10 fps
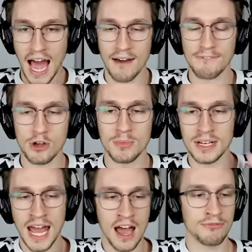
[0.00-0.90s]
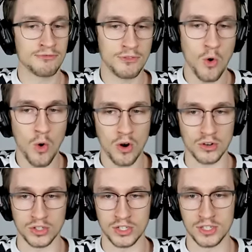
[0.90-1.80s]
half human, half
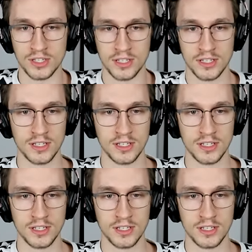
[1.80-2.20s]
horse.